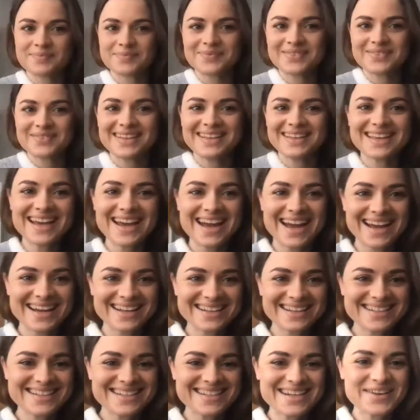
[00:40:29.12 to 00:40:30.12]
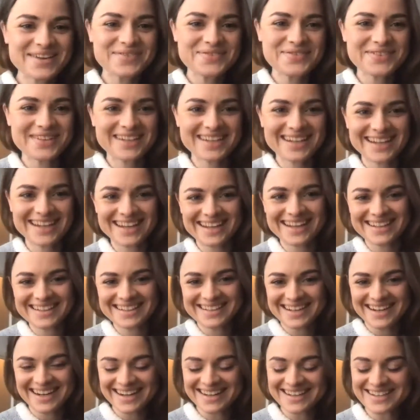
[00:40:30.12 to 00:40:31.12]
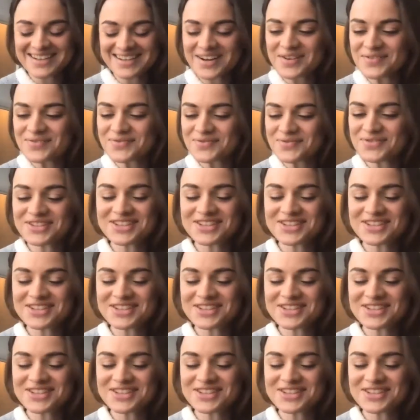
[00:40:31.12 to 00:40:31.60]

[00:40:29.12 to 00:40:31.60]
Yeah, definitely. I love